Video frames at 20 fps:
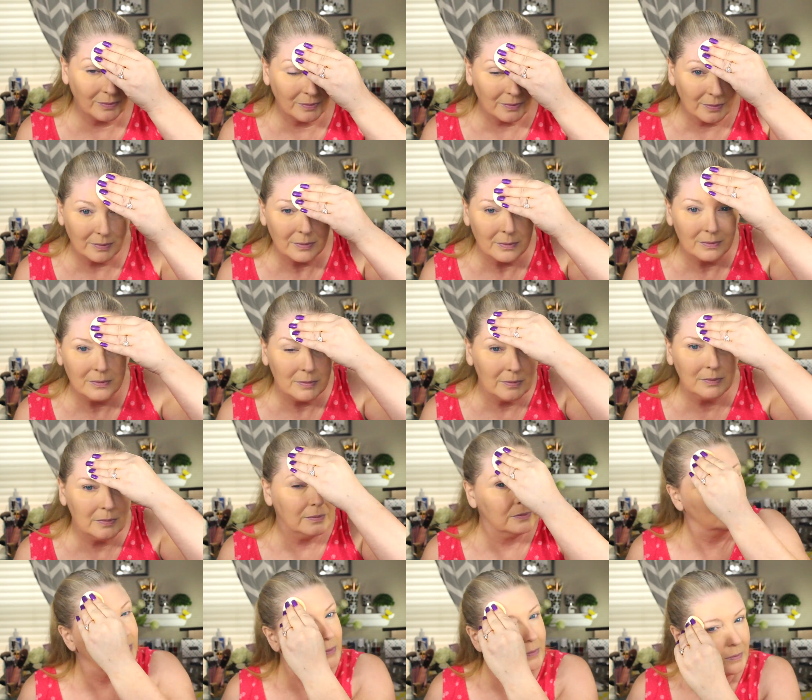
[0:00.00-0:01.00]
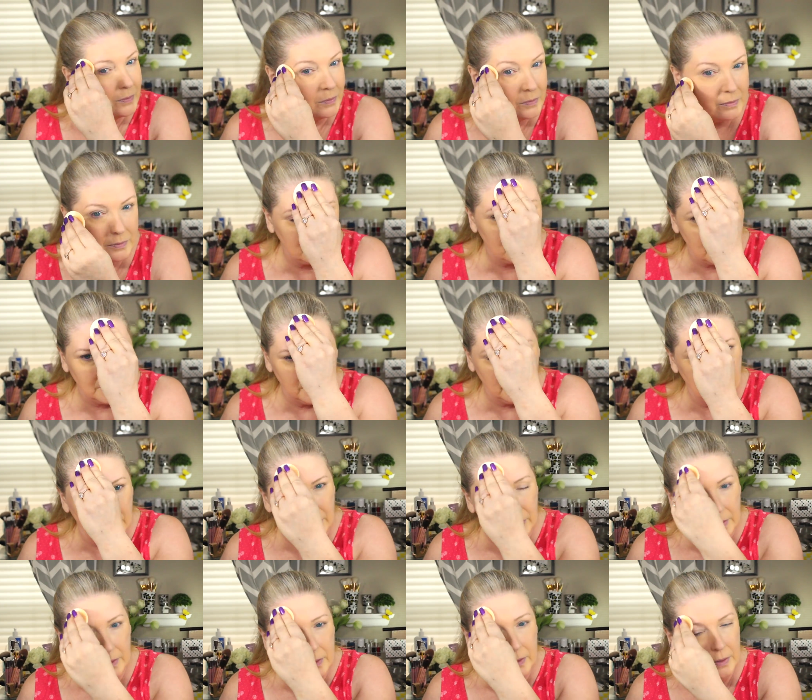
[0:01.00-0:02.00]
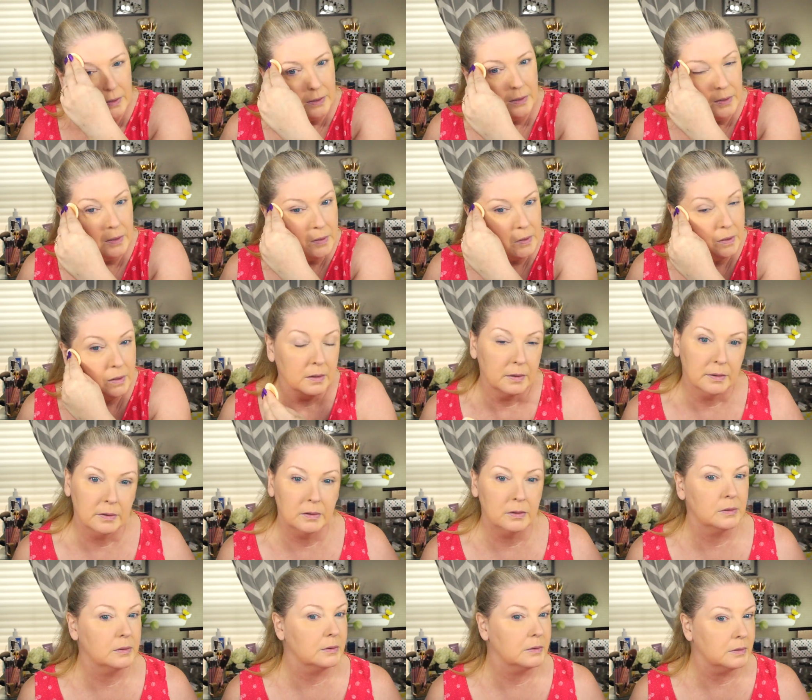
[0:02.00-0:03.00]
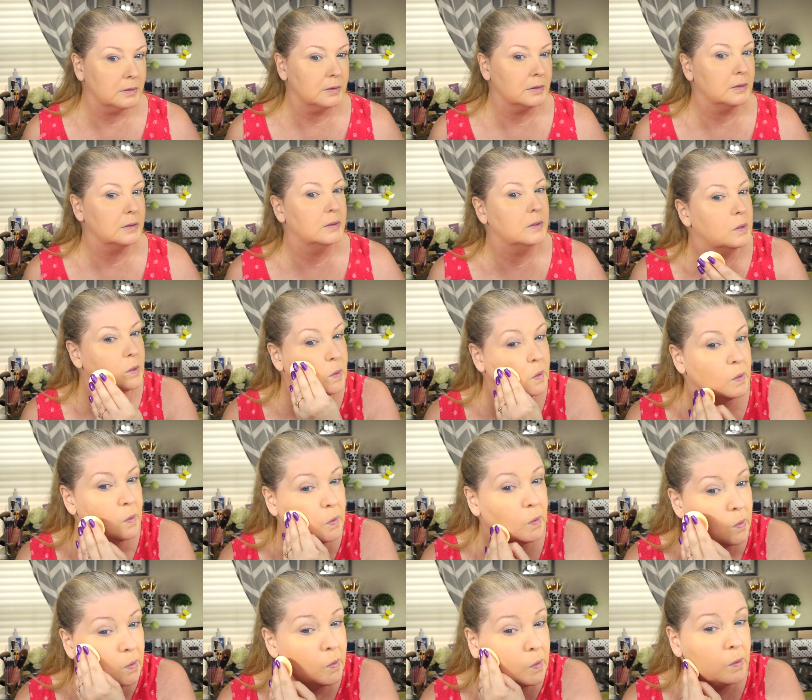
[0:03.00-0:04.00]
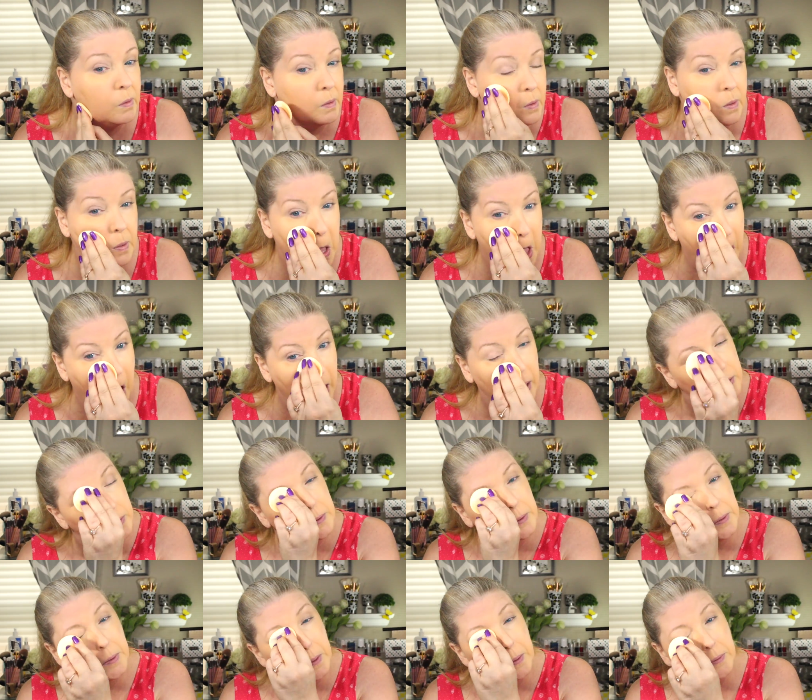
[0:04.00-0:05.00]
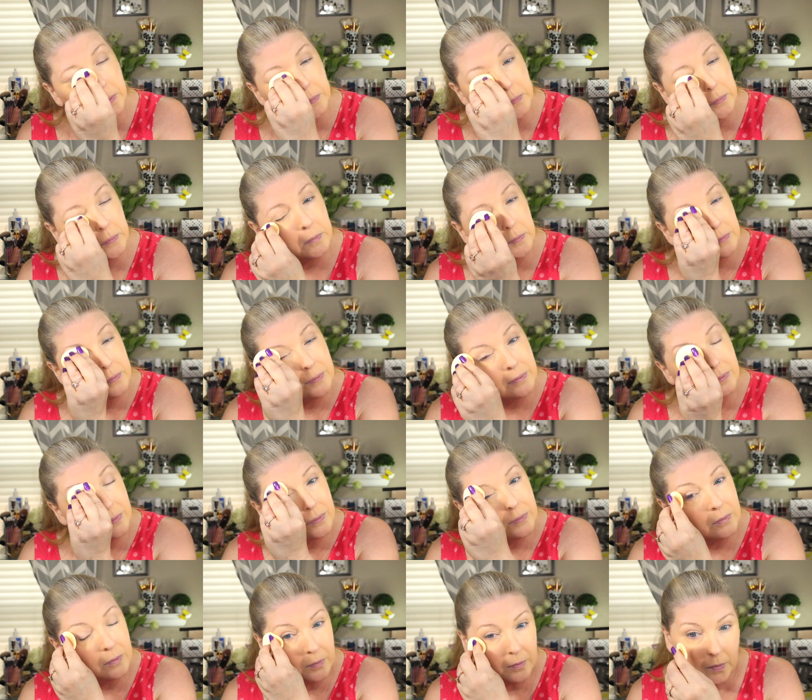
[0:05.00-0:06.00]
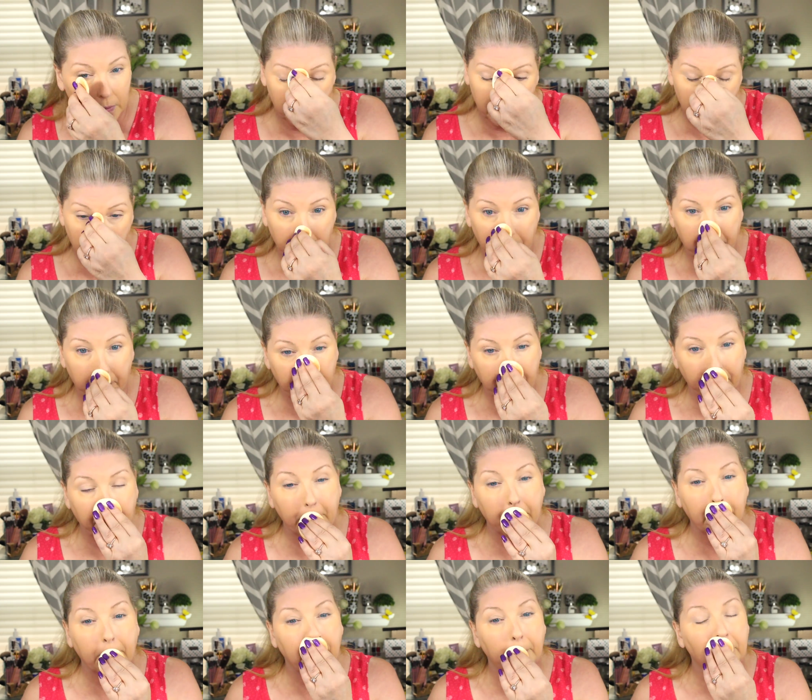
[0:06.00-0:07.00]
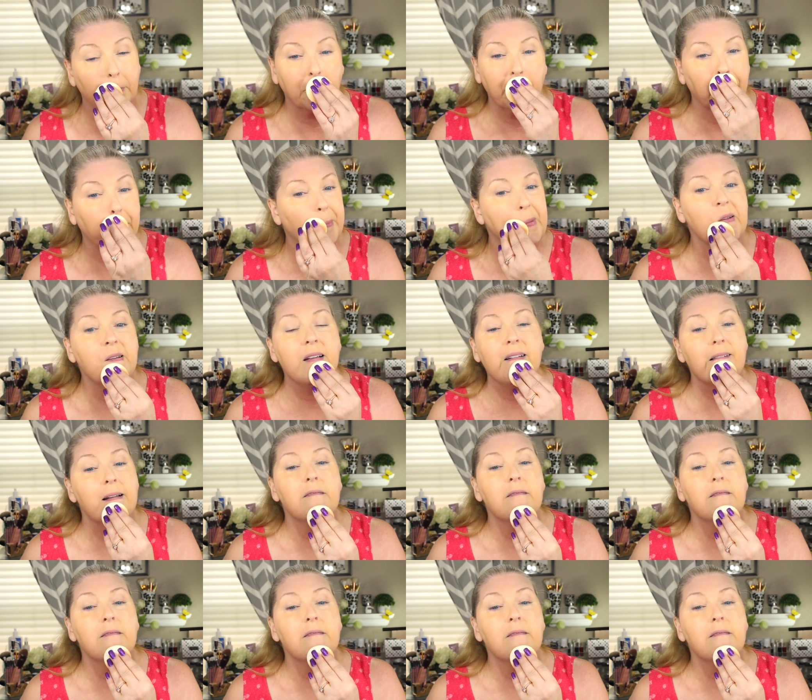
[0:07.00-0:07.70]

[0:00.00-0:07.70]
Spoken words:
(no one is talking)